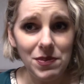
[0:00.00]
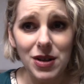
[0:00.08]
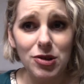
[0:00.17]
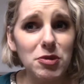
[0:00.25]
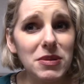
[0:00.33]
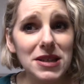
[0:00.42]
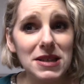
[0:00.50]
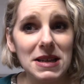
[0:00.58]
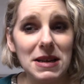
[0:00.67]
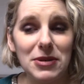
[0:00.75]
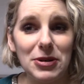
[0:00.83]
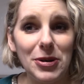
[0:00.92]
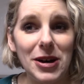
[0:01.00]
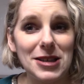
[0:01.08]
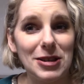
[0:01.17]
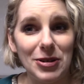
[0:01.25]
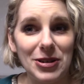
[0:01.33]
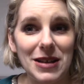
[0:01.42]
just because a chemical has a
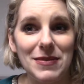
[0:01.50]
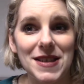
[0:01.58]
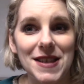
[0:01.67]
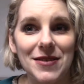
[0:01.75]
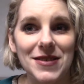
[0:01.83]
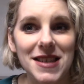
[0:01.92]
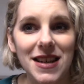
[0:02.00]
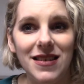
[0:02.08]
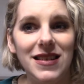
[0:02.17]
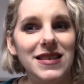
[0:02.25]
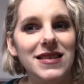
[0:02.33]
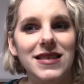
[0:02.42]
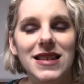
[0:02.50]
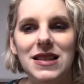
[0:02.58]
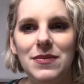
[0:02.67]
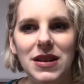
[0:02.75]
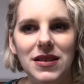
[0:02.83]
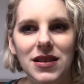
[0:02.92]
long name, it sounds scary,
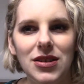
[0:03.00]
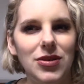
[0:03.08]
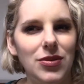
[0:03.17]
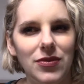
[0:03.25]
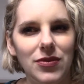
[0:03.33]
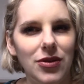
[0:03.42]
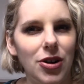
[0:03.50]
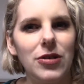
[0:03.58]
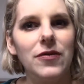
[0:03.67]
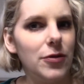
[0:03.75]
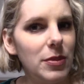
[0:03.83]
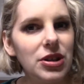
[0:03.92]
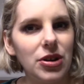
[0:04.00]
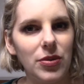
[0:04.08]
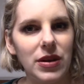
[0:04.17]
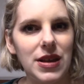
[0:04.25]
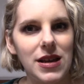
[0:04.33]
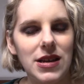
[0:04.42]
doesn't mean that you aren't familiar
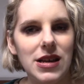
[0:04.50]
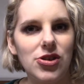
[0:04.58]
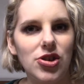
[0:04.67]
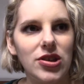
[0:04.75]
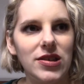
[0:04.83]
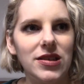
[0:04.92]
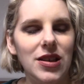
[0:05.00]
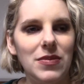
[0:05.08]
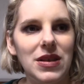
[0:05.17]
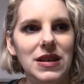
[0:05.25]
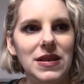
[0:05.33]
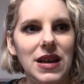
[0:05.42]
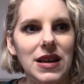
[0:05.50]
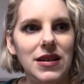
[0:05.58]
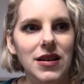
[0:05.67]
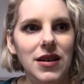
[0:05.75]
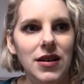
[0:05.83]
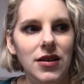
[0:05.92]
with it. It's just something
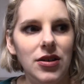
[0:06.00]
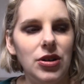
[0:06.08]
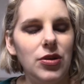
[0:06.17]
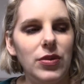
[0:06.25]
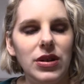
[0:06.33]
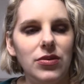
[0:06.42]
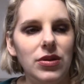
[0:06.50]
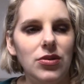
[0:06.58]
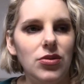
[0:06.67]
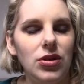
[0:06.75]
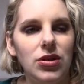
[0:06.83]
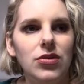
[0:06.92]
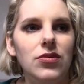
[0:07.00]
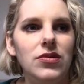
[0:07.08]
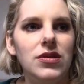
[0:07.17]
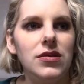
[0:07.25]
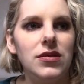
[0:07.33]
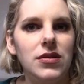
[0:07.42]
that, we don't usually
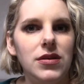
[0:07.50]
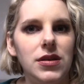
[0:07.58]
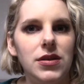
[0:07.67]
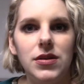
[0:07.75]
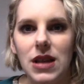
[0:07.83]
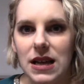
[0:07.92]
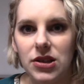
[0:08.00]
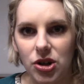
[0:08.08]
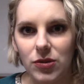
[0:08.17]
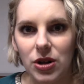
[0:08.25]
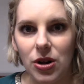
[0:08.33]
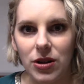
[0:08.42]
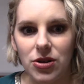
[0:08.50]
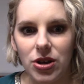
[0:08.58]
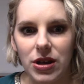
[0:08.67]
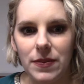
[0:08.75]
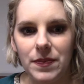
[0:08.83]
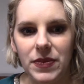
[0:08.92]
use that
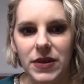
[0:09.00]
terminology.